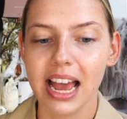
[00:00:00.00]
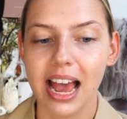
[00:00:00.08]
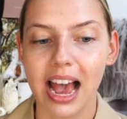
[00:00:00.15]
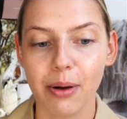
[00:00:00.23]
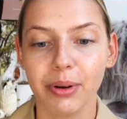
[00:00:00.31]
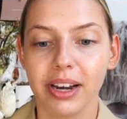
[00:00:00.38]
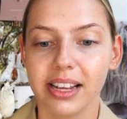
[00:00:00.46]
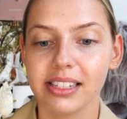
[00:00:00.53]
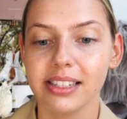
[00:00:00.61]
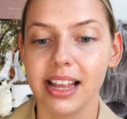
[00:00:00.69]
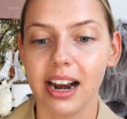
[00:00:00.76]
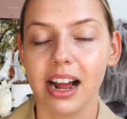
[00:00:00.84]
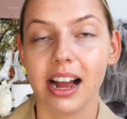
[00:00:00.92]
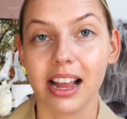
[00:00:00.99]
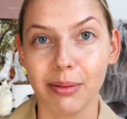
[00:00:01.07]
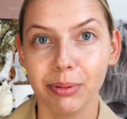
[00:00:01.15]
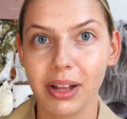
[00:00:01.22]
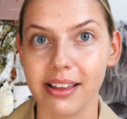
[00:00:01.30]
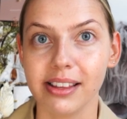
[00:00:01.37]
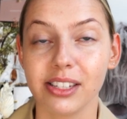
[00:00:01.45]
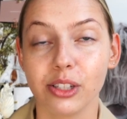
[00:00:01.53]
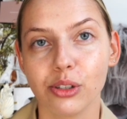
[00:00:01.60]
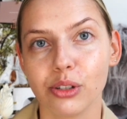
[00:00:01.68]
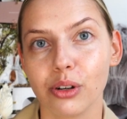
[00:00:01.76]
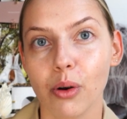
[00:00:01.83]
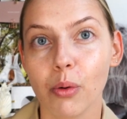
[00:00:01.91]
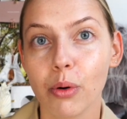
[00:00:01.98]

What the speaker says: how it is that I apply these in certain